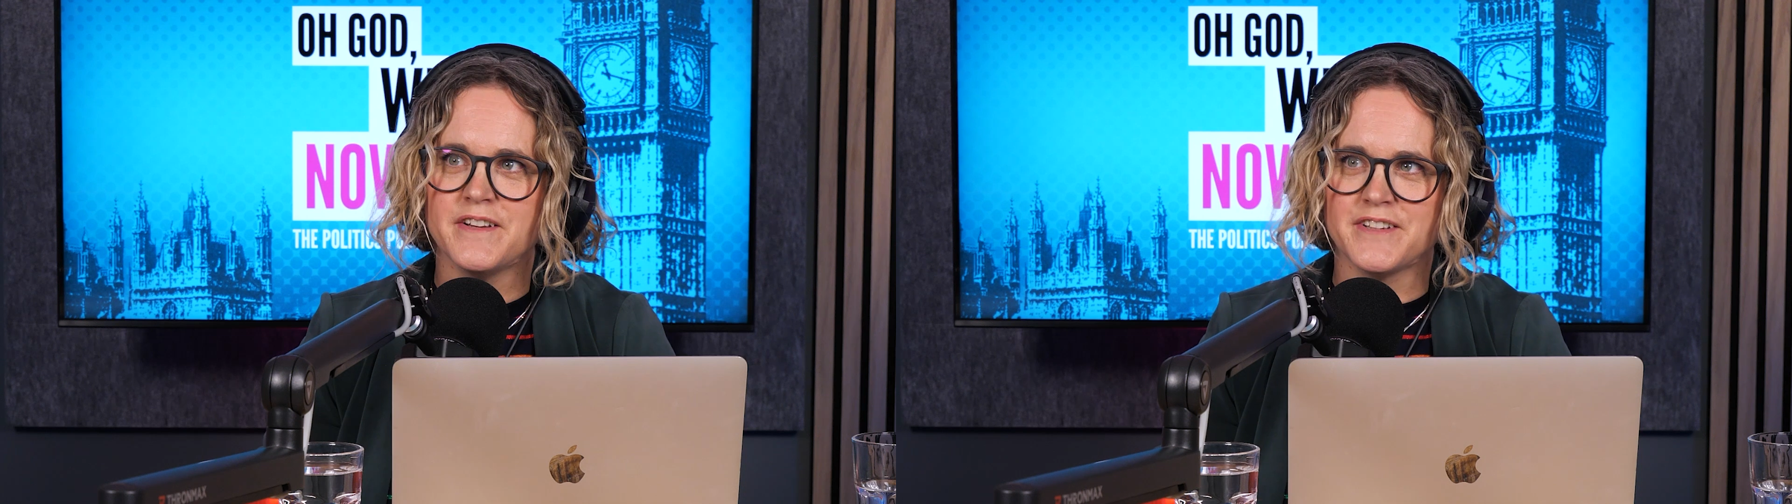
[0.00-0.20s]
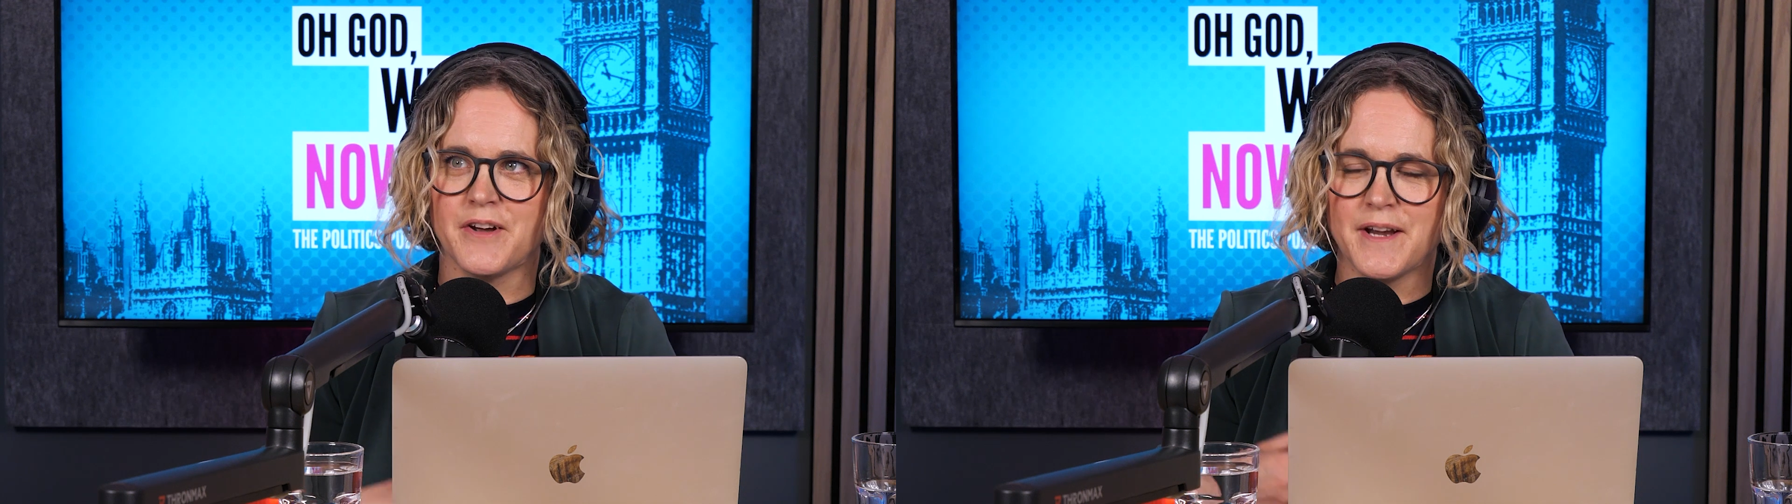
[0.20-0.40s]

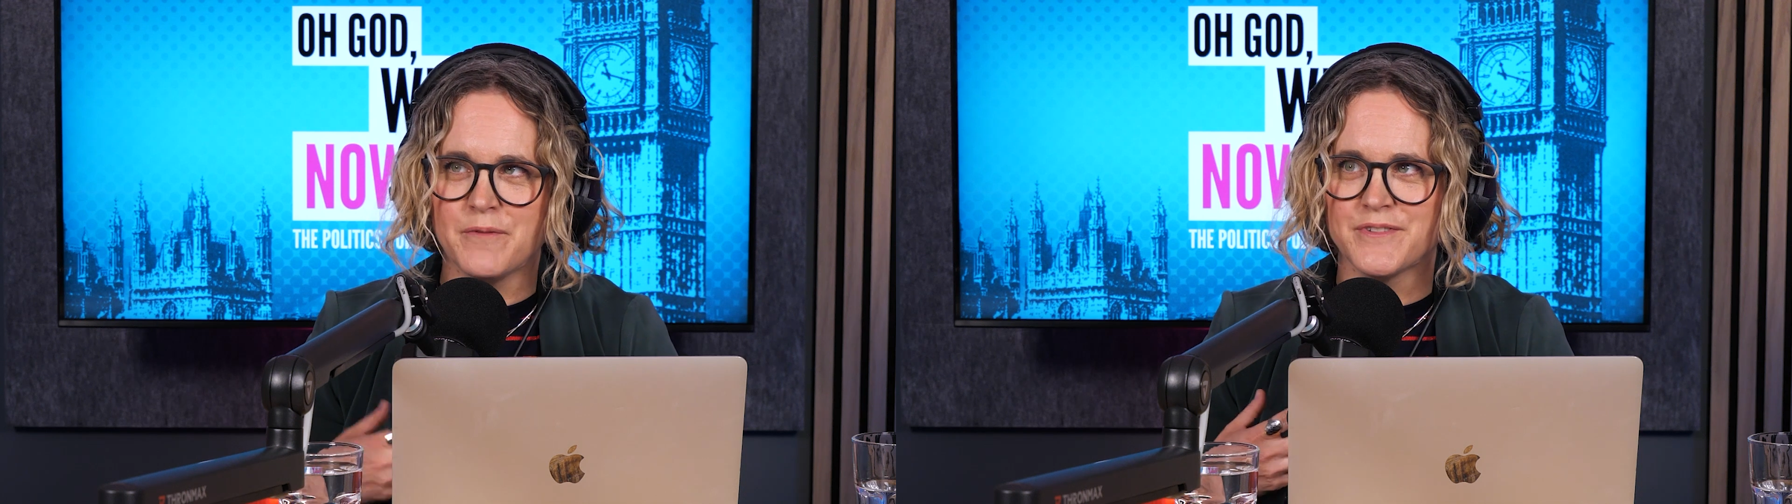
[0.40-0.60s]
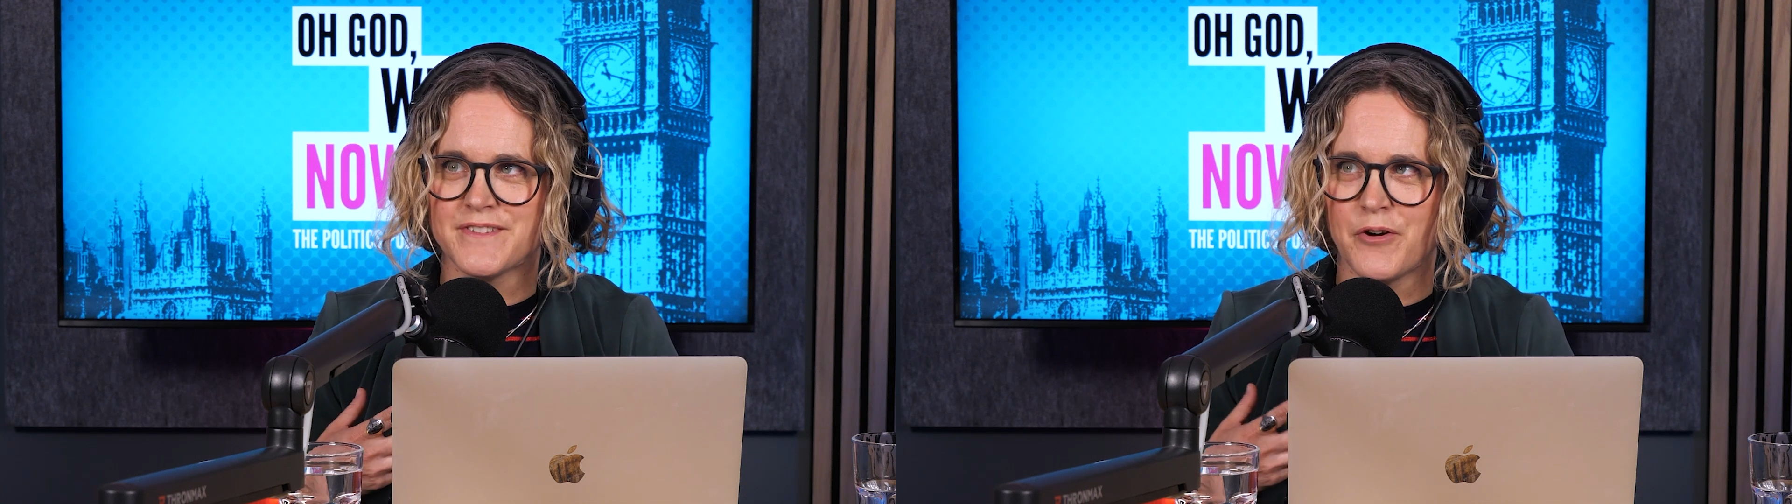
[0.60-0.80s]
So
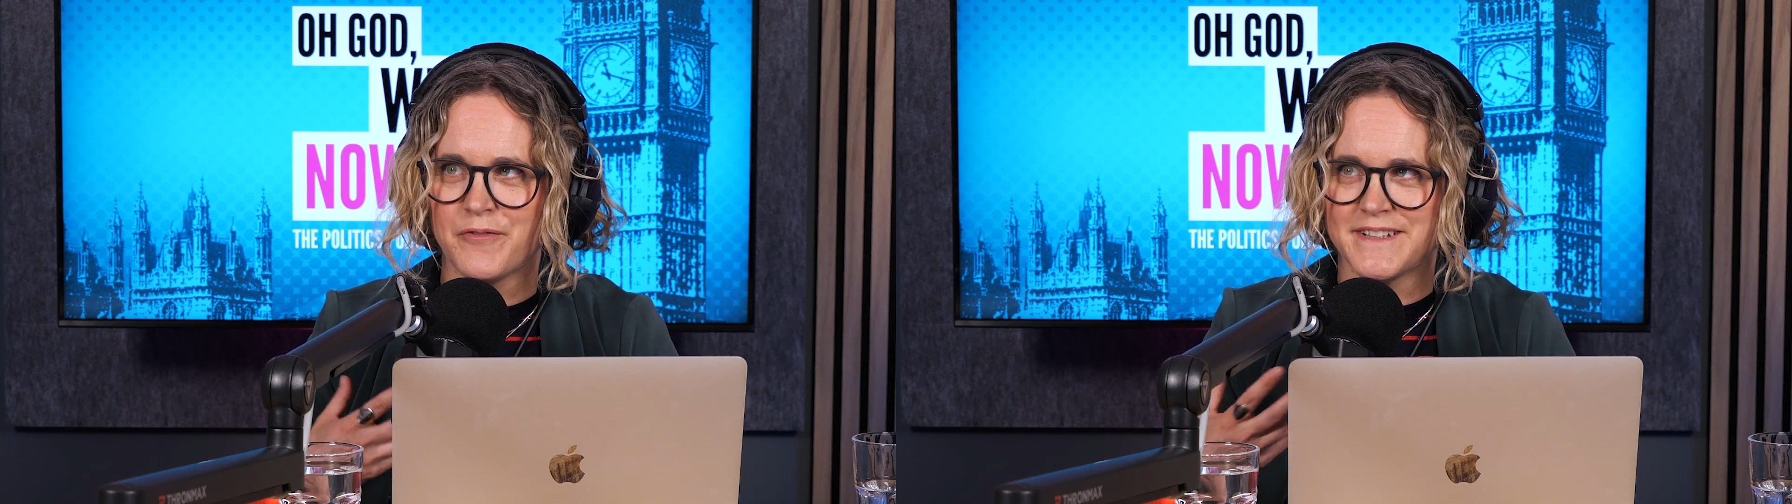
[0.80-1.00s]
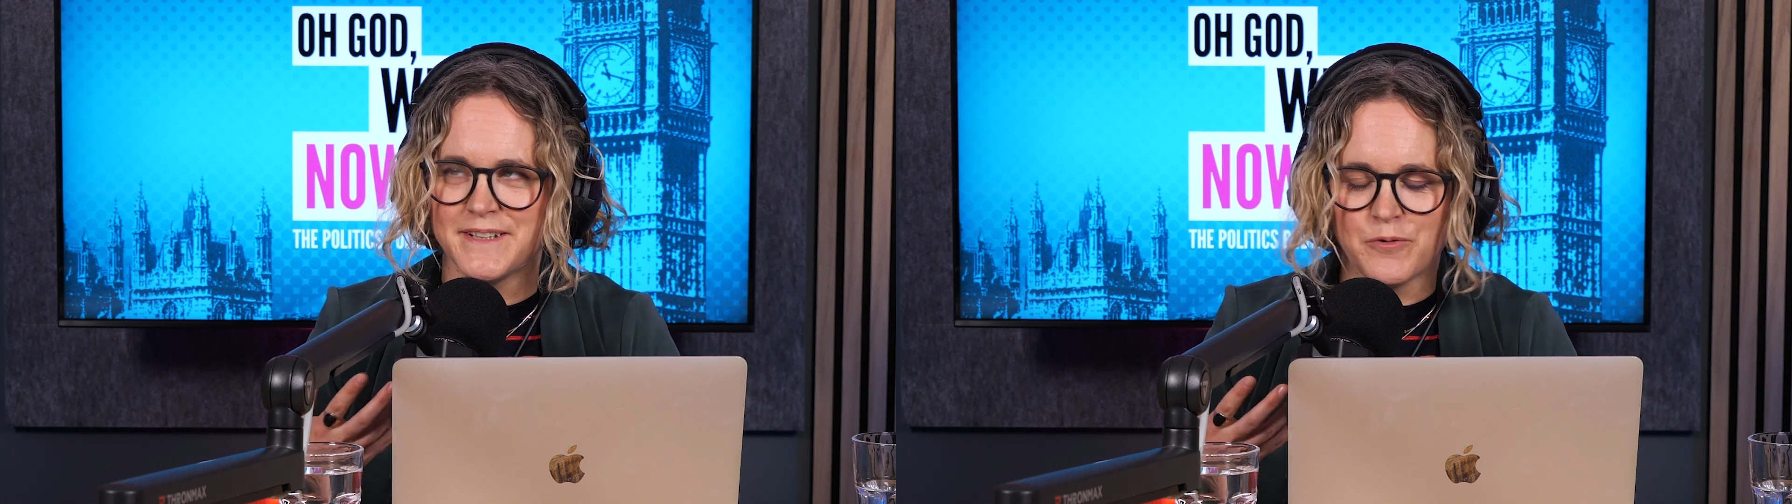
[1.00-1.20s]
he was
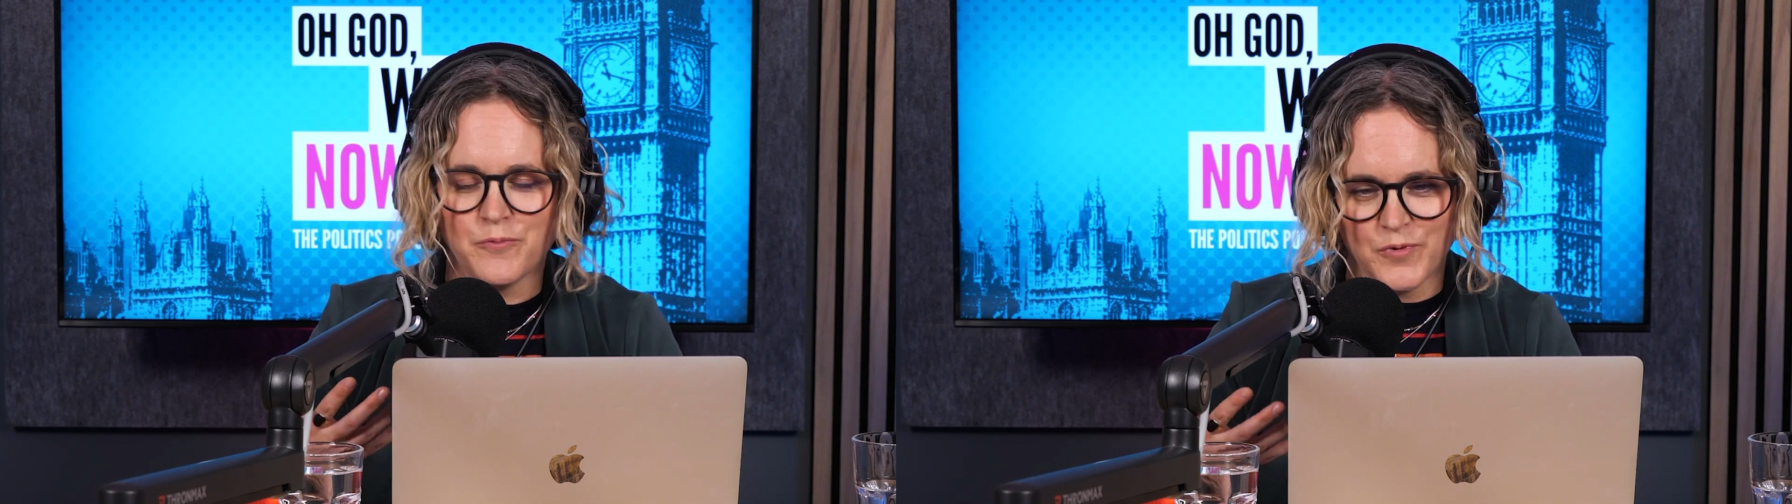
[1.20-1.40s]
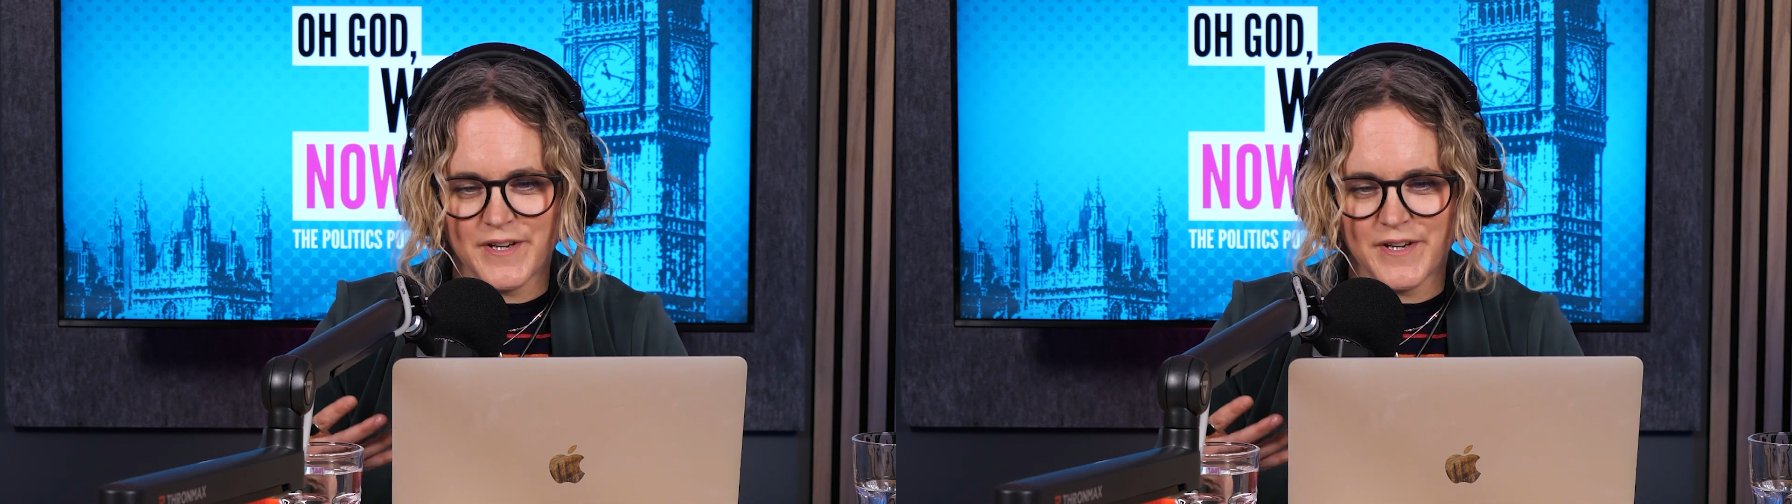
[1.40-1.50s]
obviously,